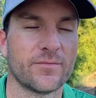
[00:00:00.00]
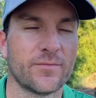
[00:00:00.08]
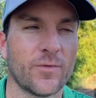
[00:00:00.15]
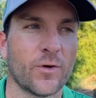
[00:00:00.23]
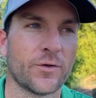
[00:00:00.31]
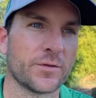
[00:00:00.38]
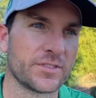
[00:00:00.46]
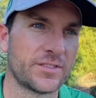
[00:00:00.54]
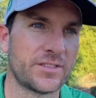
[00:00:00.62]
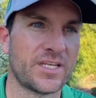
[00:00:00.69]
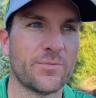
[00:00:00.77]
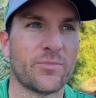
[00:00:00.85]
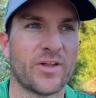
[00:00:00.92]
or those
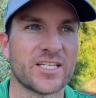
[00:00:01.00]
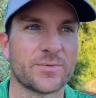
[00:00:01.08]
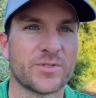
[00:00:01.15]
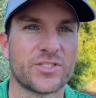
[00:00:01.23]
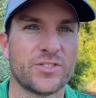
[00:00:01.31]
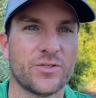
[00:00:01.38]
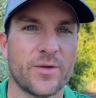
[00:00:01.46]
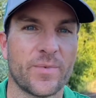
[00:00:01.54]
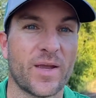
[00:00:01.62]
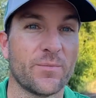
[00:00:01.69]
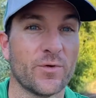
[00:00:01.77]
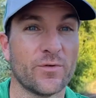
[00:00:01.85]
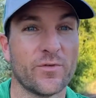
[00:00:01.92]
tee placements too. They
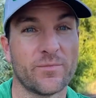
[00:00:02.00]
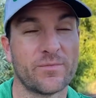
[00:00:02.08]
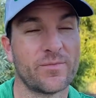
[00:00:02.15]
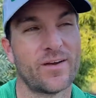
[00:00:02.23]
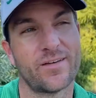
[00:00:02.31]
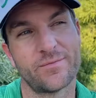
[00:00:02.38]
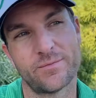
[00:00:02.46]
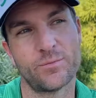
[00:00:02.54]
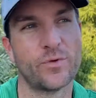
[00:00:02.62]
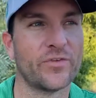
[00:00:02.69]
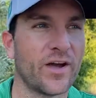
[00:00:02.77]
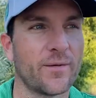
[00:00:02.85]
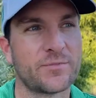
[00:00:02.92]
might move
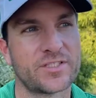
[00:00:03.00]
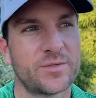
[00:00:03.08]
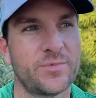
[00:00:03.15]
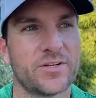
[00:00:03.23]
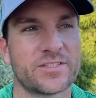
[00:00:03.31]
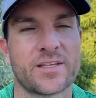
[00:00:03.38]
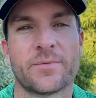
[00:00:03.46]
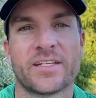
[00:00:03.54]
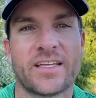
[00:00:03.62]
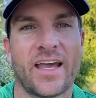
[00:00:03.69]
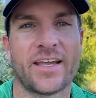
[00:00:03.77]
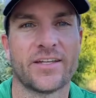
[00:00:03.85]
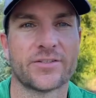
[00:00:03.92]
it up just a bit or something like
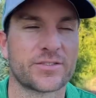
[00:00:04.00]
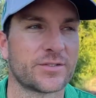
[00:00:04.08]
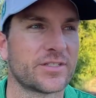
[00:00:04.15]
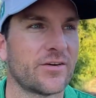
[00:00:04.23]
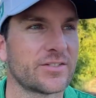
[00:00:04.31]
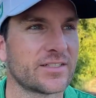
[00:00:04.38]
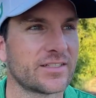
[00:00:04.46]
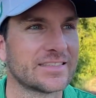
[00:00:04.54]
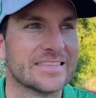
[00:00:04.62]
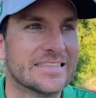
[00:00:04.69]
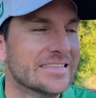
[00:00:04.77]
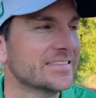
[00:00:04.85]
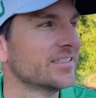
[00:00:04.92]
that. You know, so it's always like,
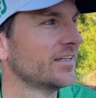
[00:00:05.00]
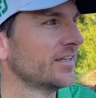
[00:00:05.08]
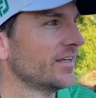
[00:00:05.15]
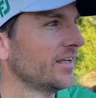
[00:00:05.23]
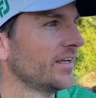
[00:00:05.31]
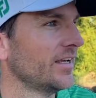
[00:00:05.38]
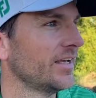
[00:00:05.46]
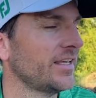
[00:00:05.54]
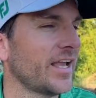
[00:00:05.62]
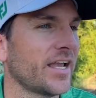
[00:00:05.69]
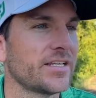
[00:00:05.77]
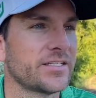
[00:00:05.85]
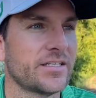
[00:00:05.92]

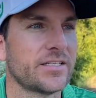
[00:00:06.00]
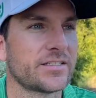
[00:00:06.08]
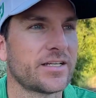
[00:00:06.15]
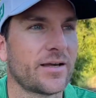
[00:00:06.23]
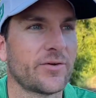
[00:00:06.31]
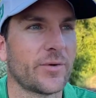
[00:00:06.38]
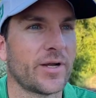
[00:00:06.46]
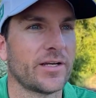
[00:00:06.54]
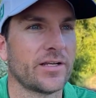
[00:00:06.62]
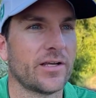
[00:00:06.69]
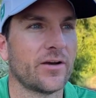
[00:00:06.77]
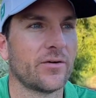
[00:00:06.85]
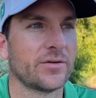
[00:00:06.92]
yeah, you just gotta be ready to
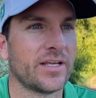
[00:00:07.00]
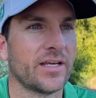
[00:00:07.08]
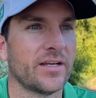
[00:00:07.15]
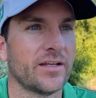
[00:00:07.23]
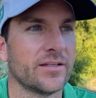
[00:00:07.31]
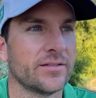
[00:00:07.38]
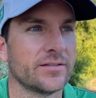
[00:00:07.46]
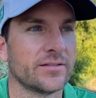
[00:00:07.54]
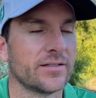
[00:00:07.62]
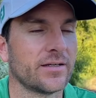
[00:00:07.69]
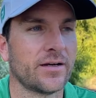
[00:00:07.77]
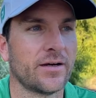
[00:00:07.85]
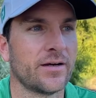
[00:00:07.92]
go and get it. And
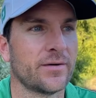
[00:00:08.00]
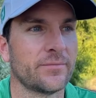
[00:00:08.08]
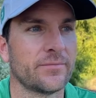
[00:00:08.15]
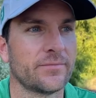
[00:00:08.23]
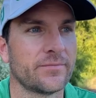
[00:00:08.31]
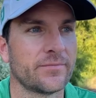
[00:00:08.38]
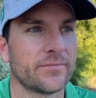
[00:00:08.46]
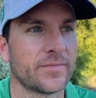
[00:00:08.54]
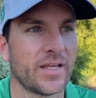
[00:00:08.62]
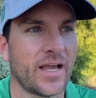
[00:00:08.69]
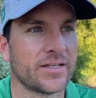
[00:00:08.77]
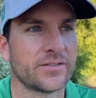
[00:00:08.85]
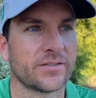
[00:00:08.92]

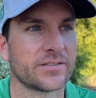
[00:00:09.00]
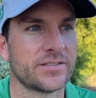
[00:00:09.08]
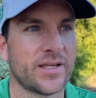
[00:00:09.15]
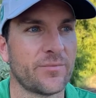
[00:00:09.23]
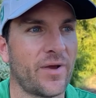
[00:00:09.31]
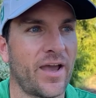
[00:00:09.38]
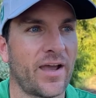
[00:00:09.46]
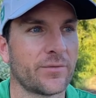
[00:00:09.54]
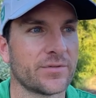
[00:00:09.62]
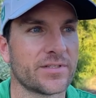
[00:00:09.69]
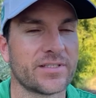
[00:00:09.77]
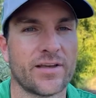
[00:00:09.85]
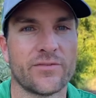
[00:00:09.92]
yeah, I took a step back
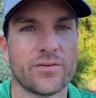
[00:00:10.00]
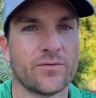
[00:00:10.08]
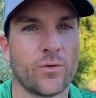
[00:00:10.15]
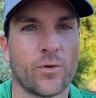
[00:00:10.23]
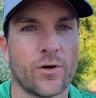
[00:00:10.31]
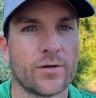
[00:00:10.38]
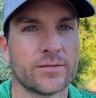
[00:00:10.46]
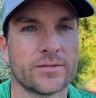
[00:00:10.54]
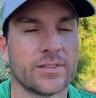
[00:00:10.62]
with the 74.